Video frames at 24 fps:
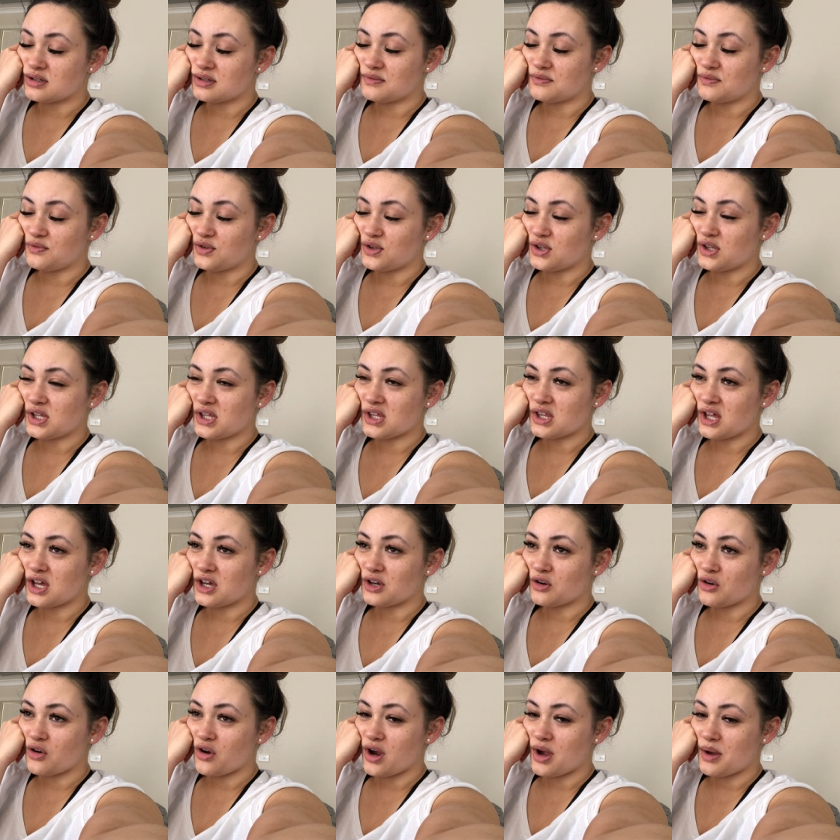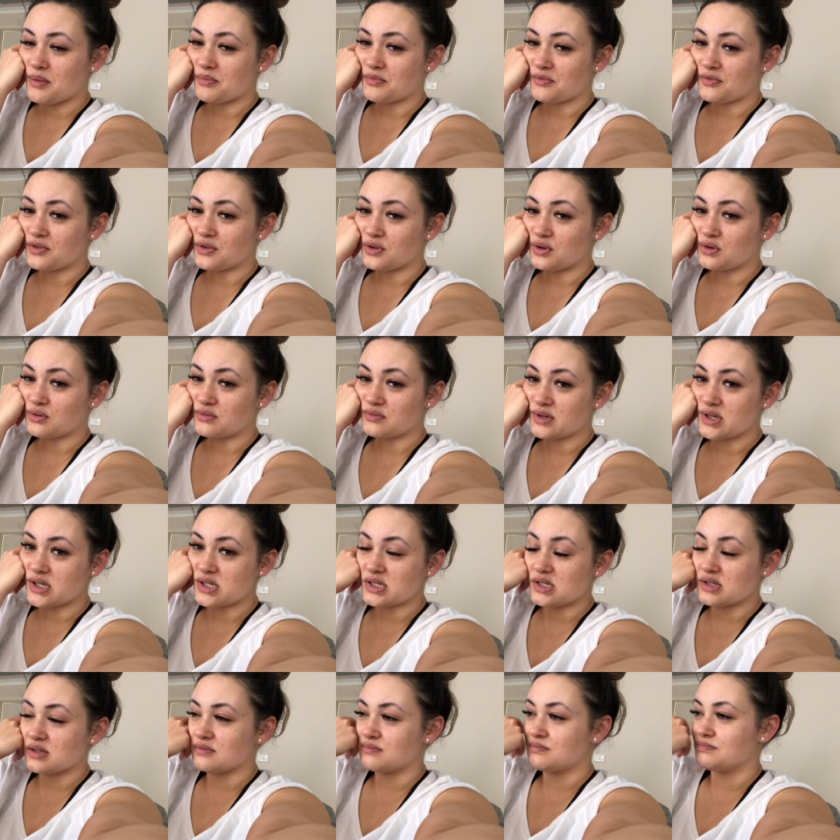and feeling like crap for no
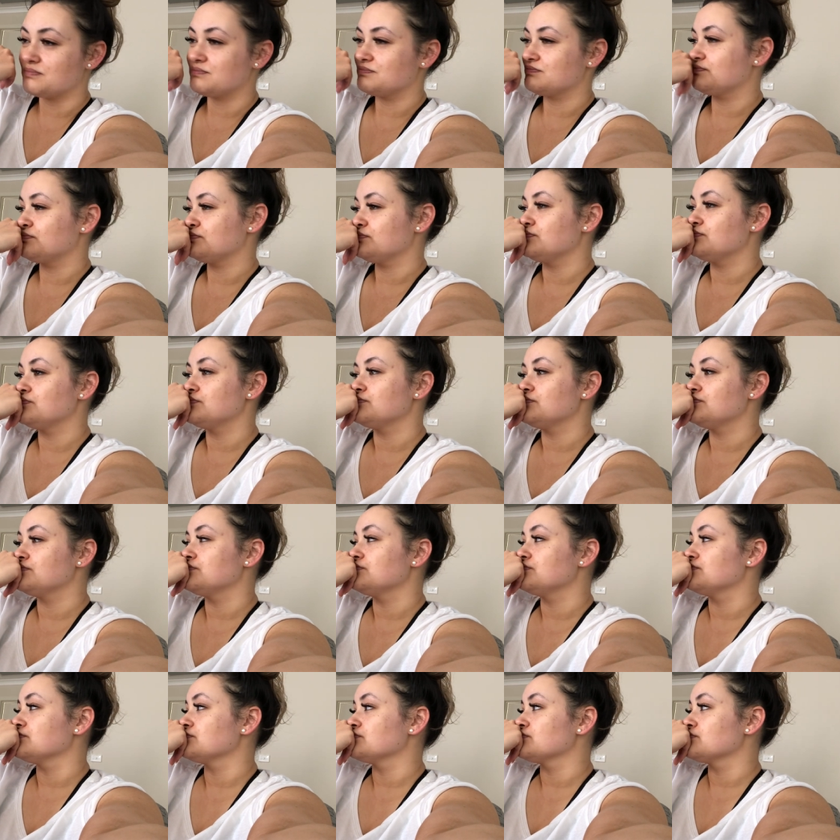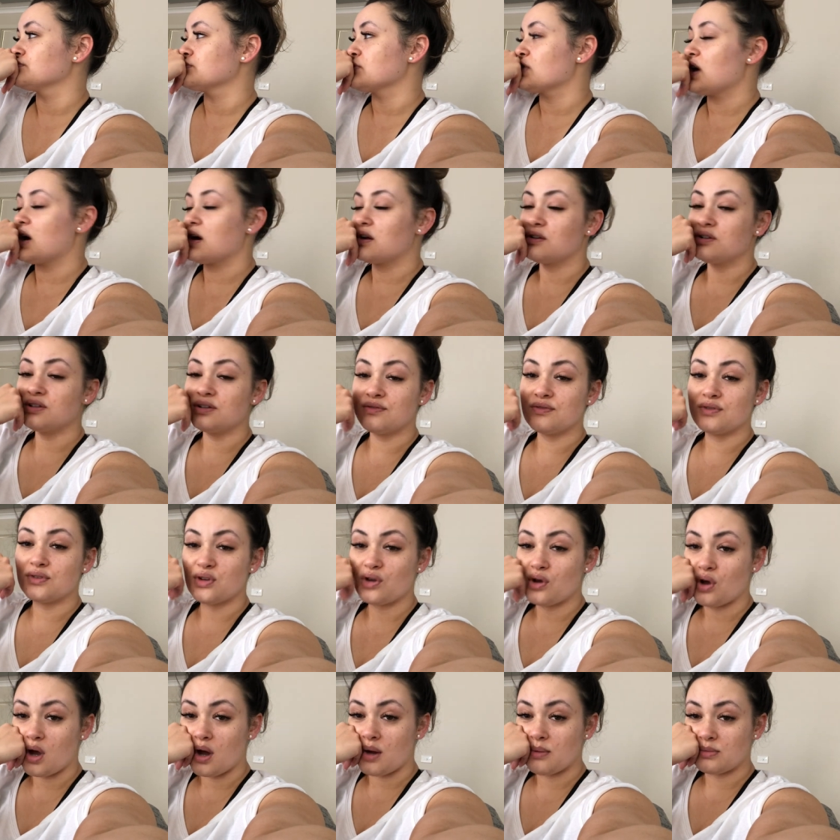reason. I don't even
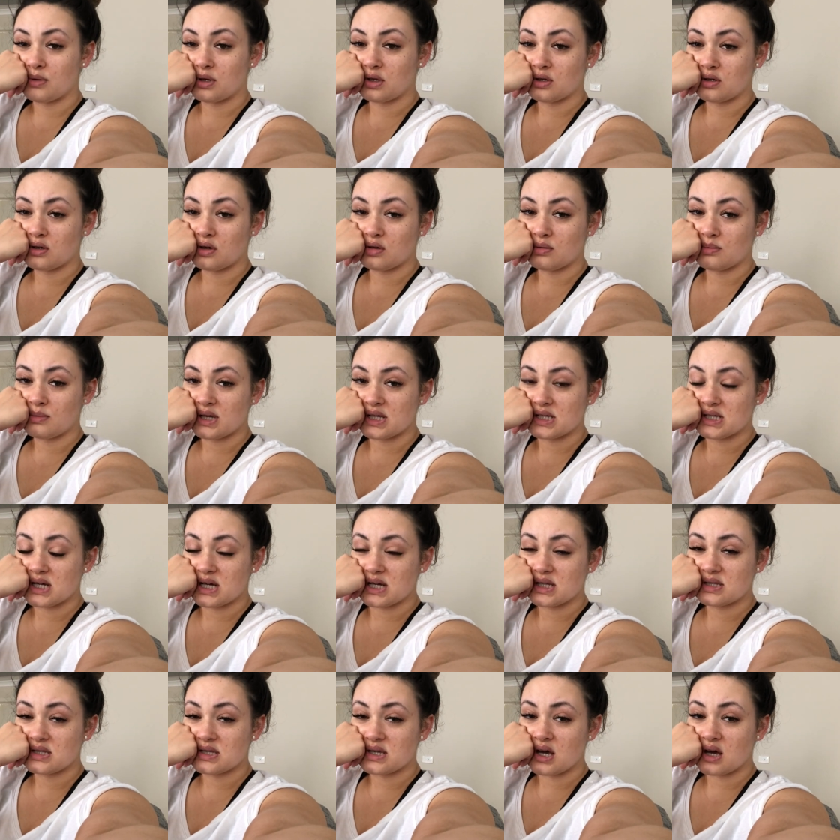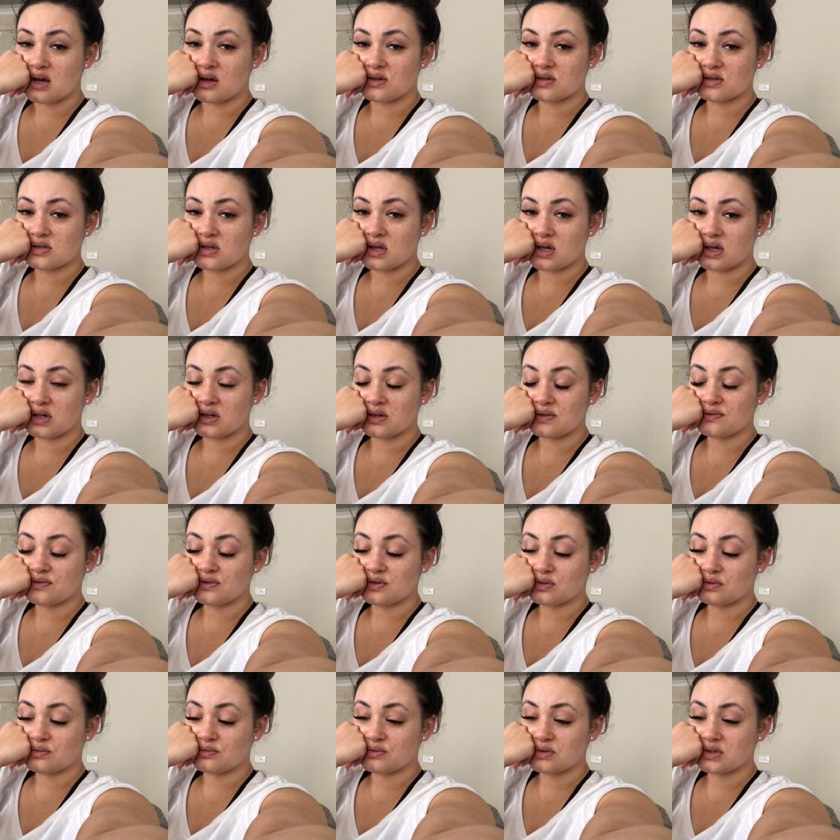know how I'm gonna go to my dad's house. Like I
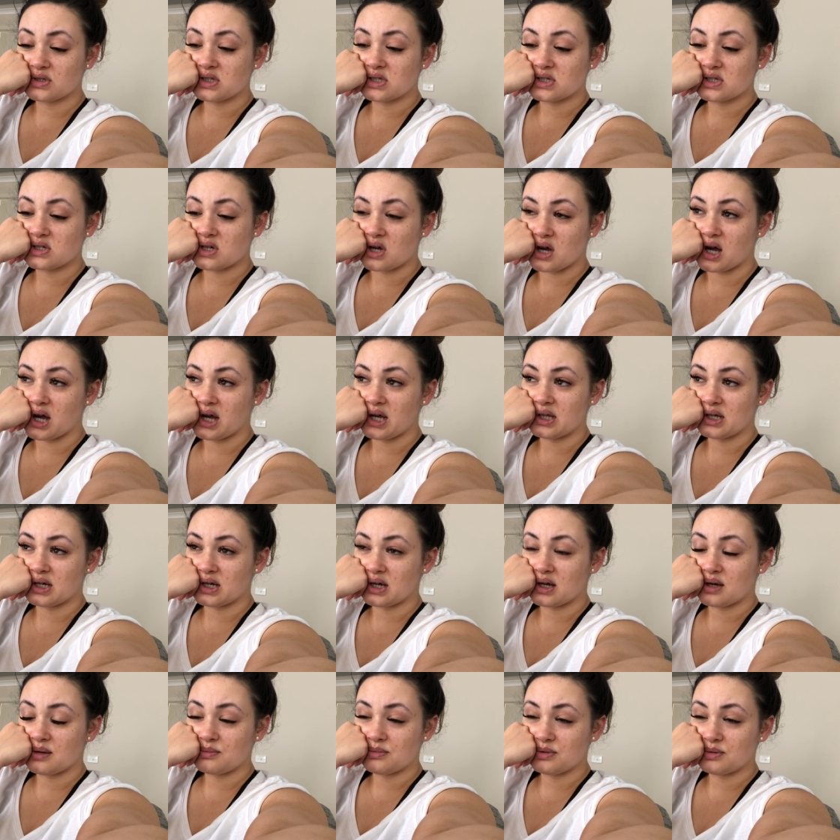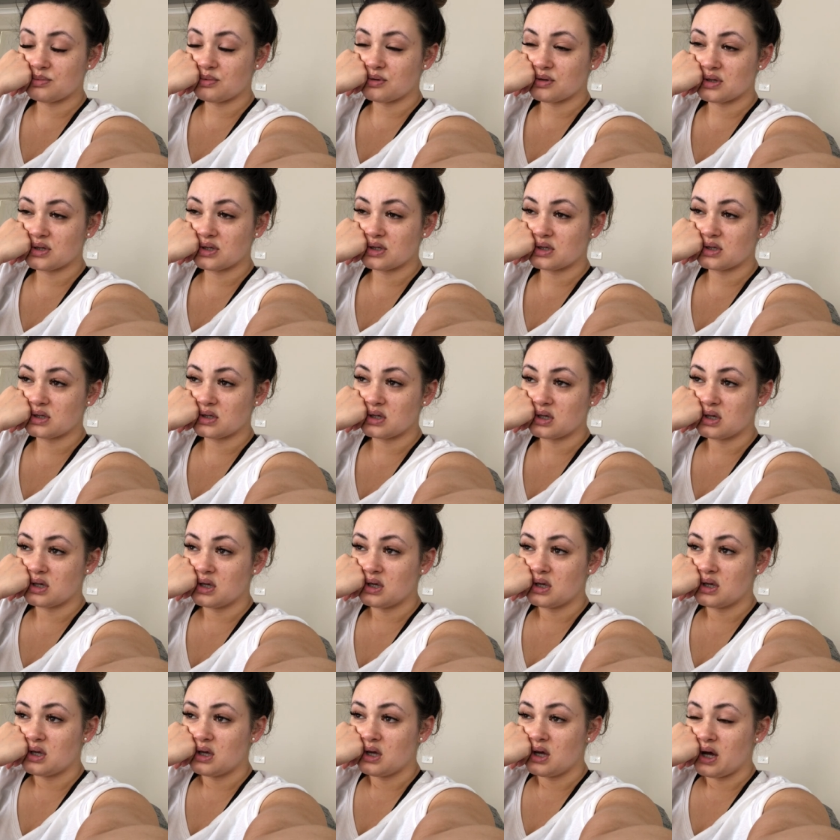feel really tired. I can't be bothered.
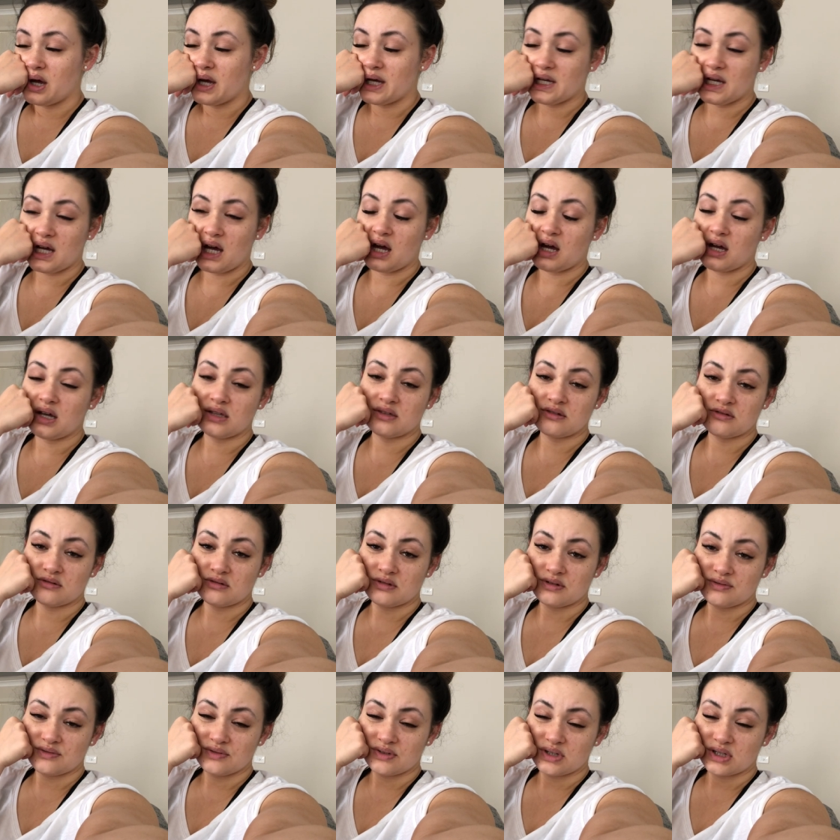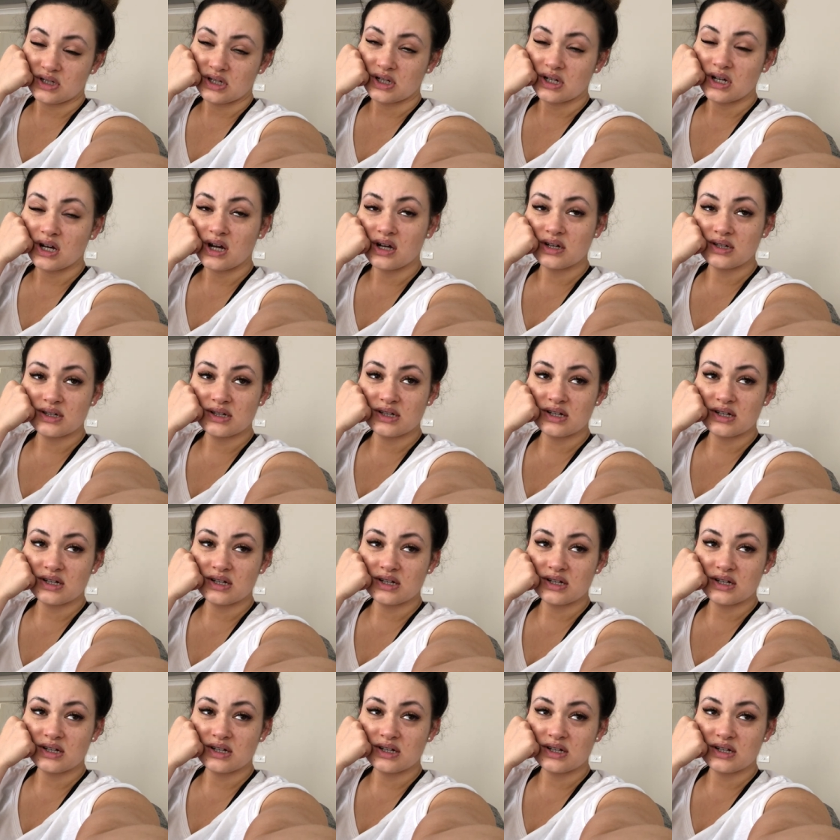I can't. I feel like I can't